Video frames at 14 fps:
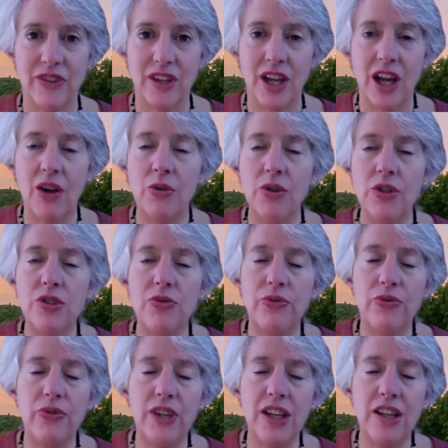How would you
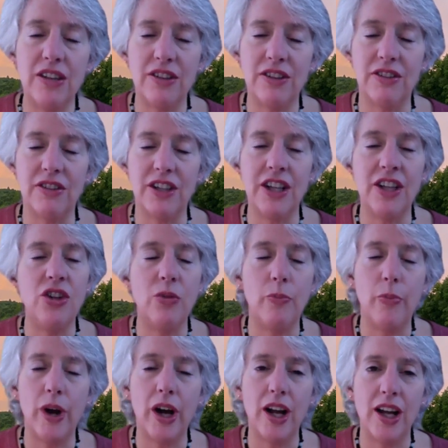feel in your
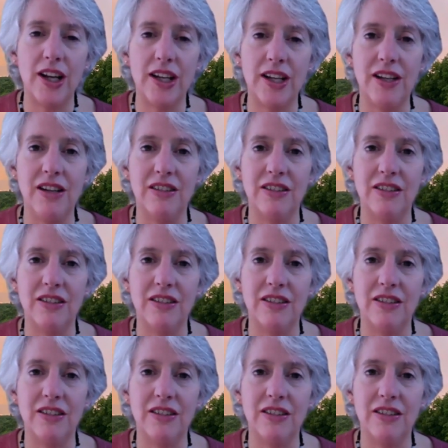body?